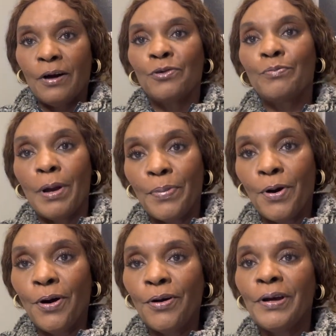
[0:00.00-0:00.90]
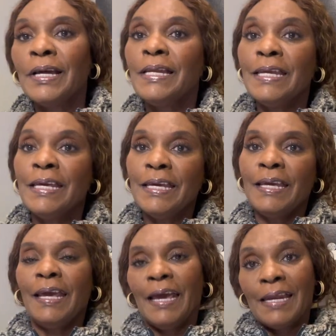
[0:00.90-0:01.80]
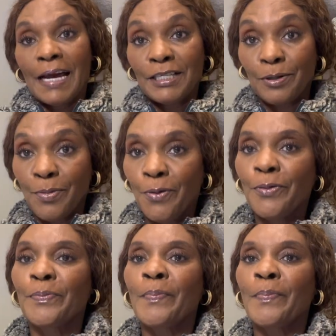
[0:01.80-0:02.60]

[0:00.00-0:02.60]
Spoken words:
Weber ni Enajepo.